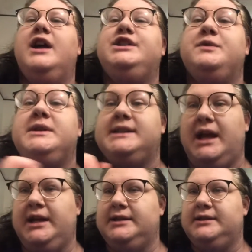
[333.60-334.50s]
Do as
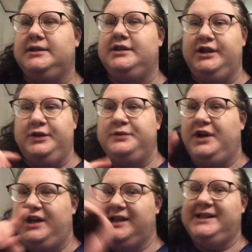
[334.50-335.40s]
I do,
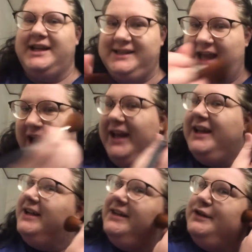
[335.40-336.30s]
not as I
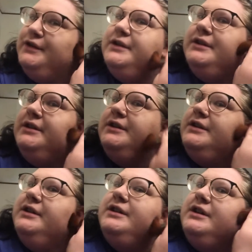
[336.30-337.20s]
say.
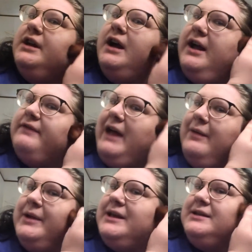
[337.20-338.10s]
If that
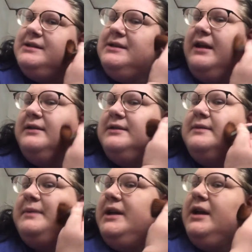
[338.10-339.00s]
makes sense,
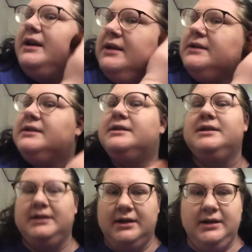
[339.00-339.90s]
because,
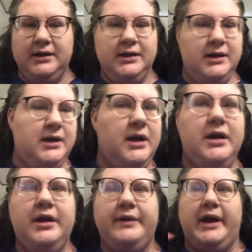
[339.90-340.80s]

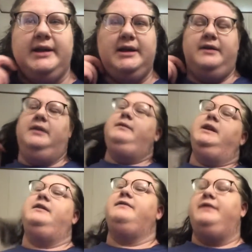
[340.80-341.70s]
okay, now that
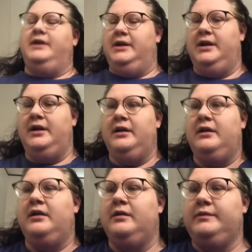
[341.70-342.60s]
we've
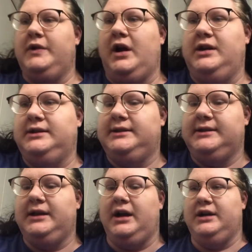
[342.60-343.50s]

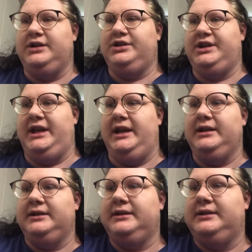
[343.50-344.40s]
bronzed our
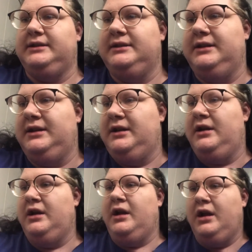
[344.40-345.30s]
cheeks,
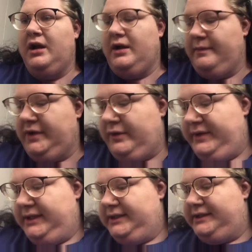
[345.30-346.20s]
I'm
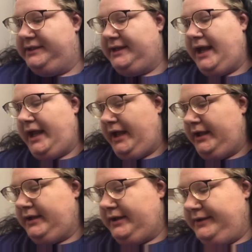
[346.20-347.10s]
going to
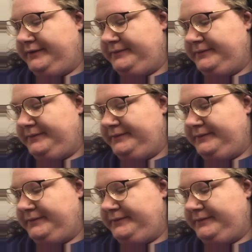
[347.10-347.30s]
take